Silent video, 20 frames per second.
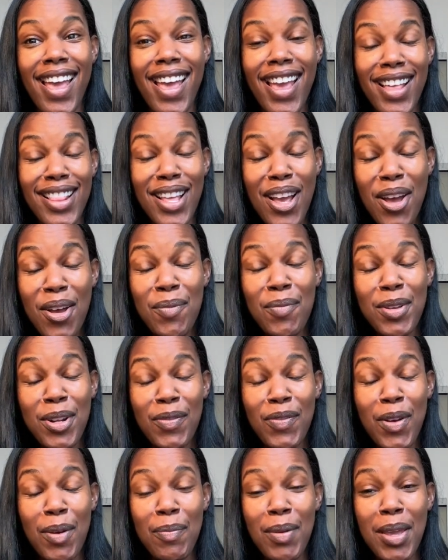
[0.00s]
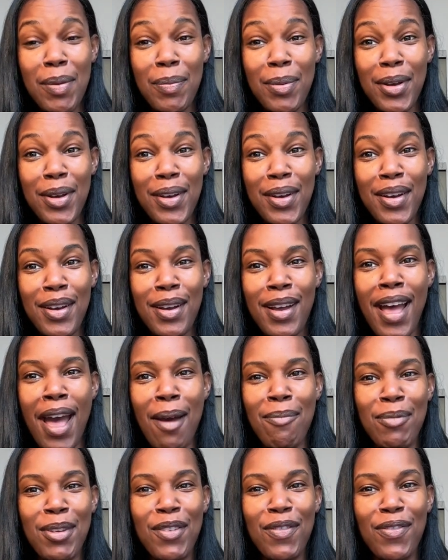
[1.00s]
Hello, beautiful people.
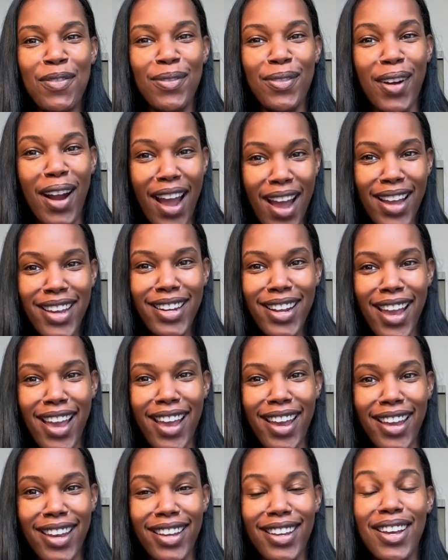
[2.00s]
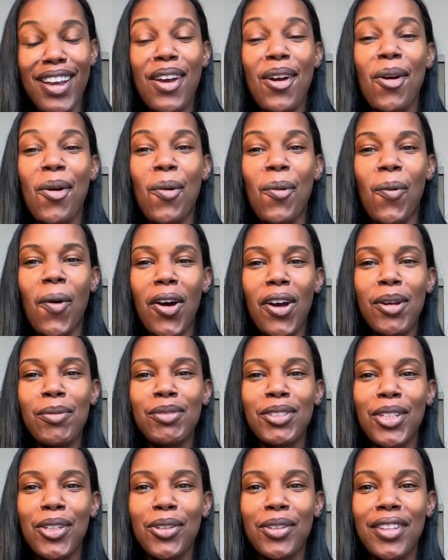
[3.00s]
Happy Friday. Welcome
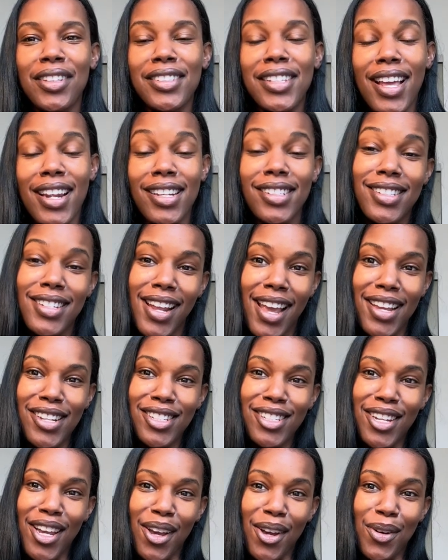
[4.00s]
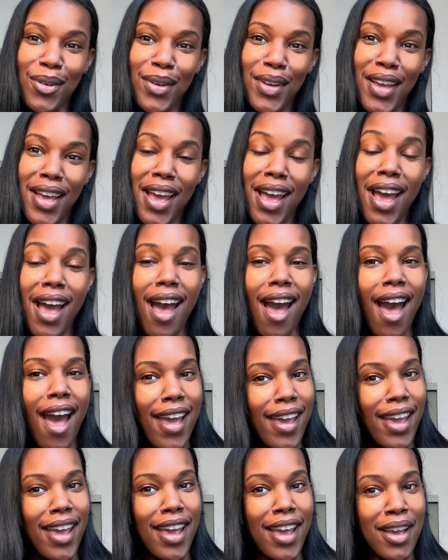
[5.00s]
to the Danny Danae Show. I
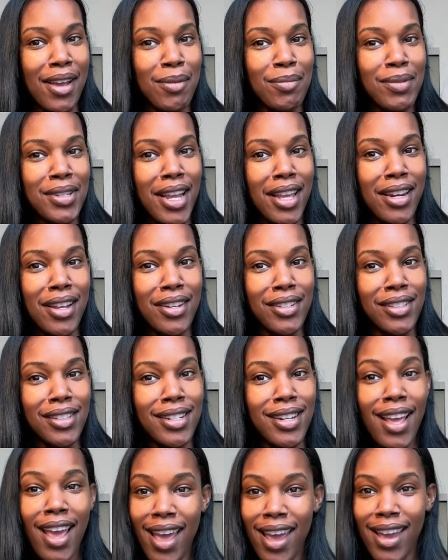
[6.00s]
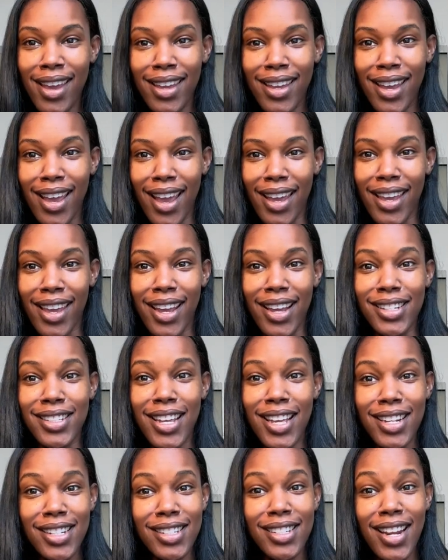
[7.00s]
am Danielle Danae, aka
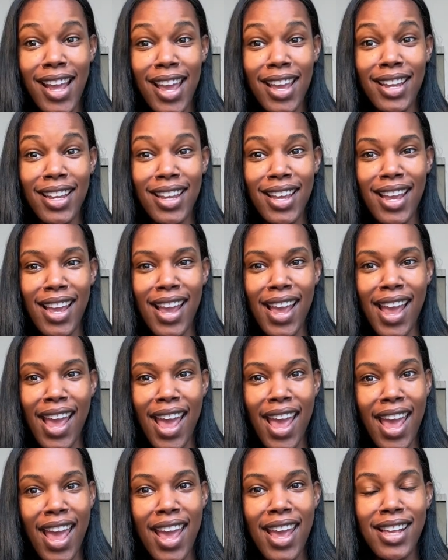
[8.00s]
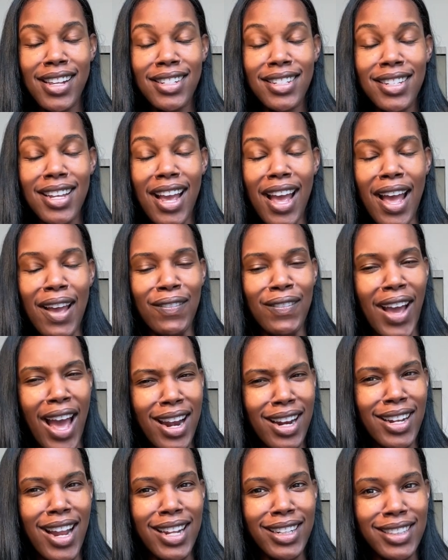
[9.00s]
Danny Danae, and I've
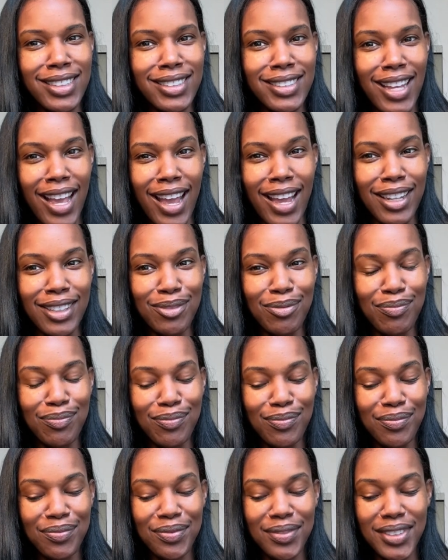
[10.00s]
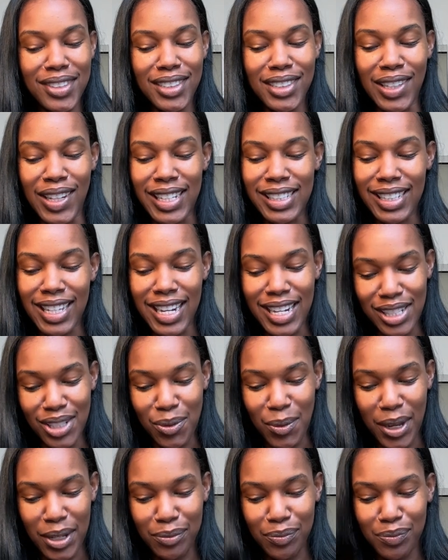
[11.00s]
got a lot to say. So let's get
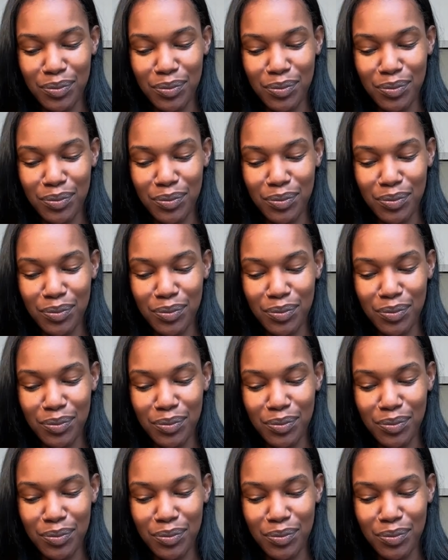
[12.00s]
into it.